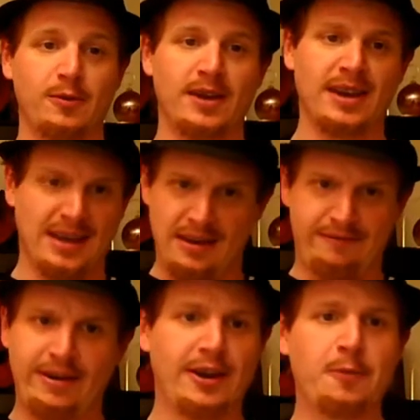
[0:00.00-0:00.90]
who
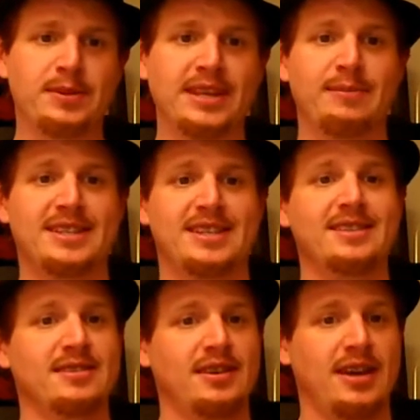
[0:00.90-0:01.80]
very openly admits
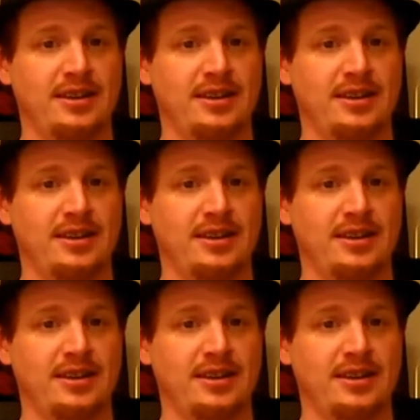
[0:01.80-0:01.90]
he's